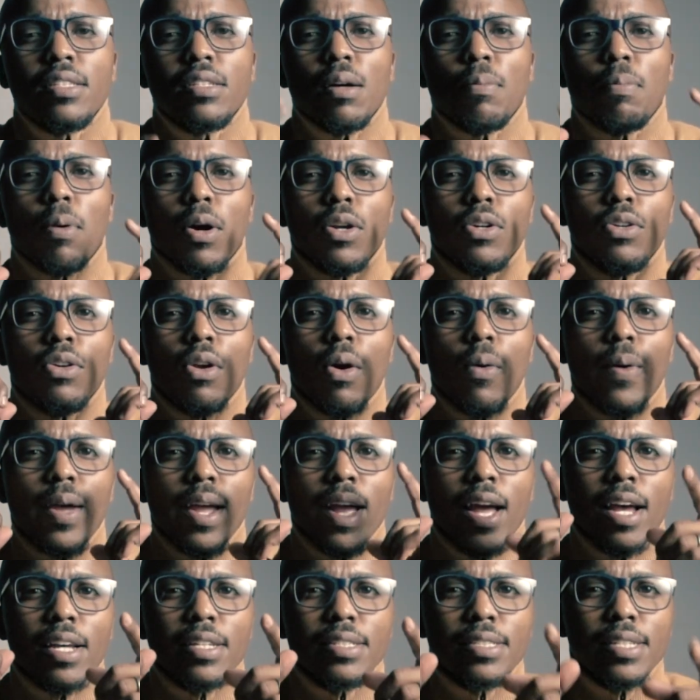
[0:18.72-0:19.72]
It's about
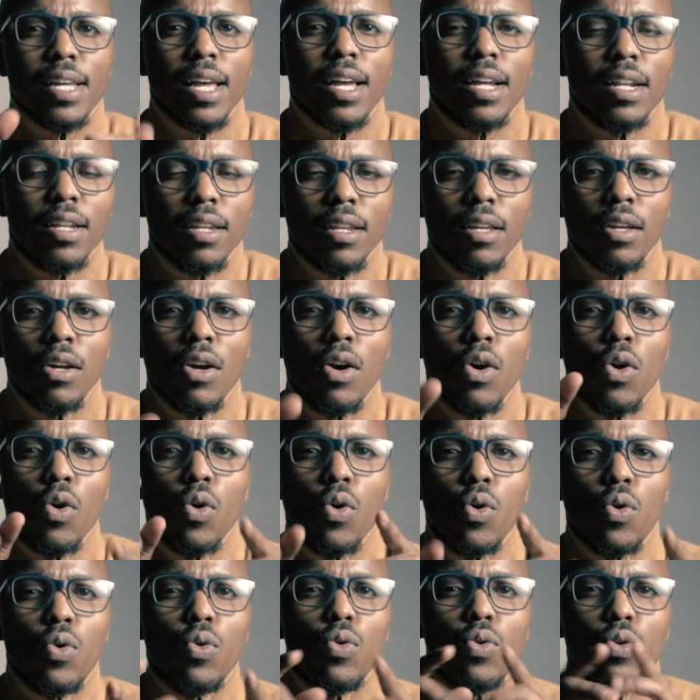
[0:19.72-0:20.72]
knowing exactly
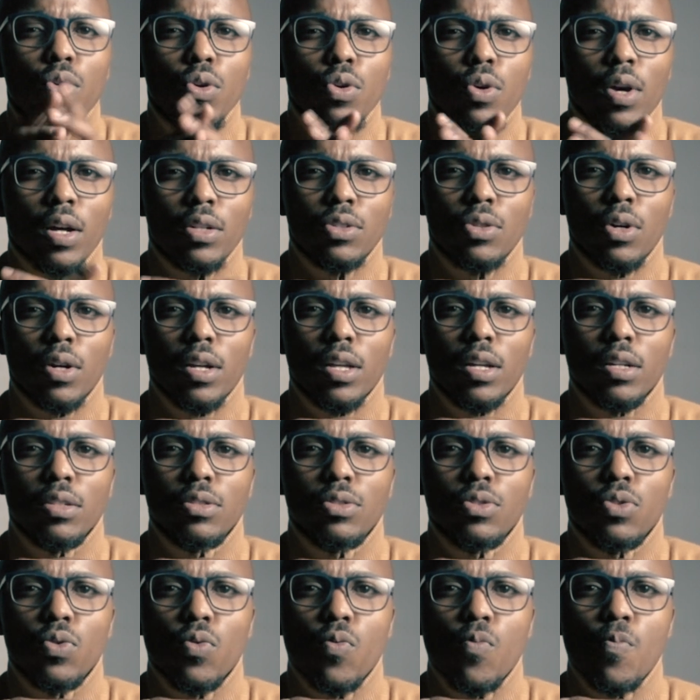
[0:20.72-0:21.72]
who you are talking
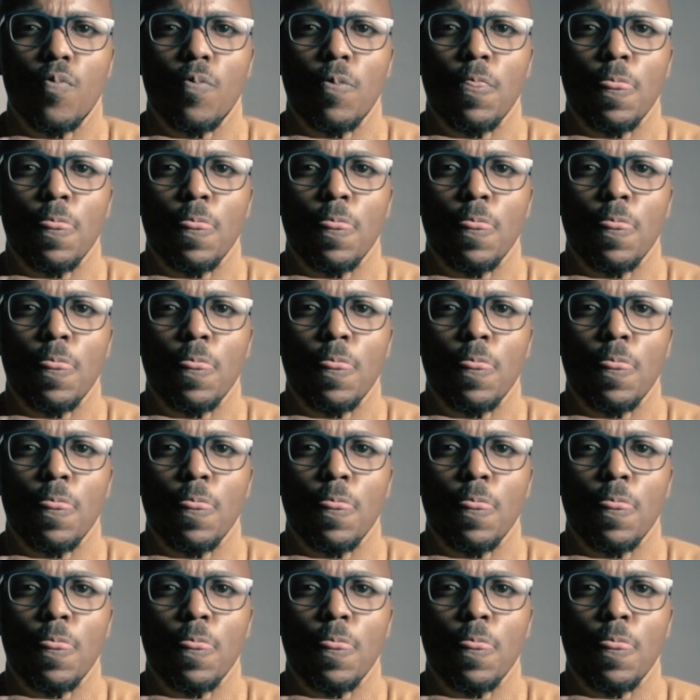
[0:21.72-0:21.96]
to.